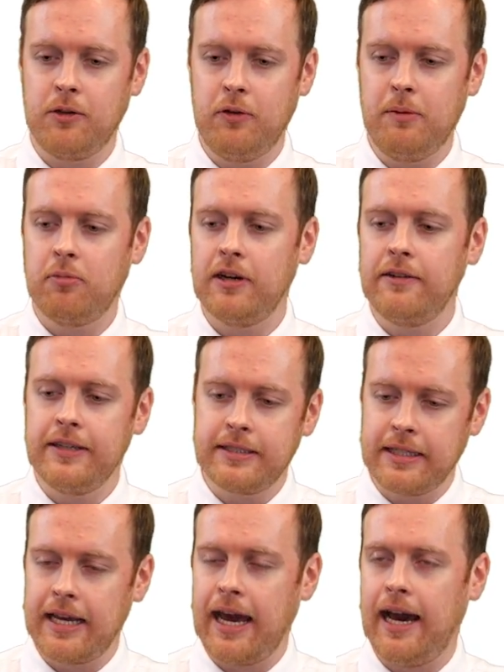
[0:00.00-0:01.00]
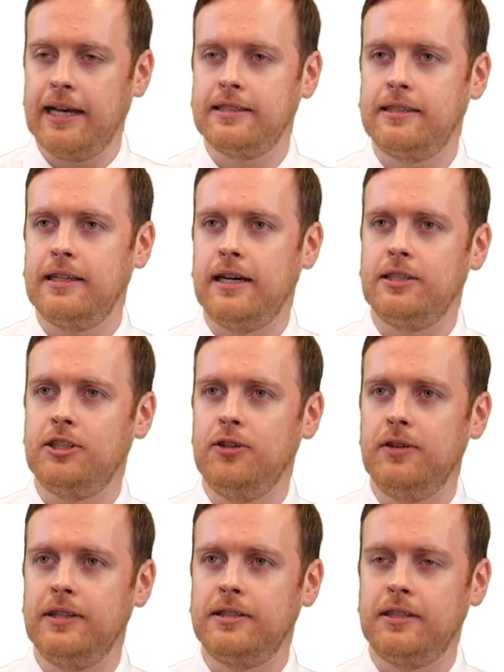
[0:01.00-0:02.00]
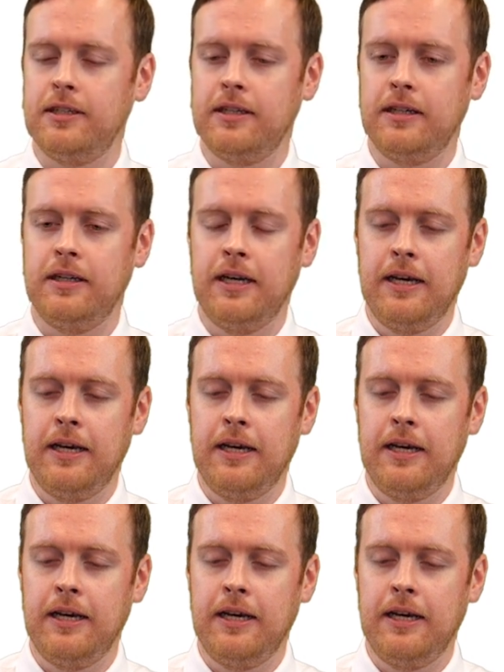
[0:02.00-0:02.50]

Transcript: we previously asked students to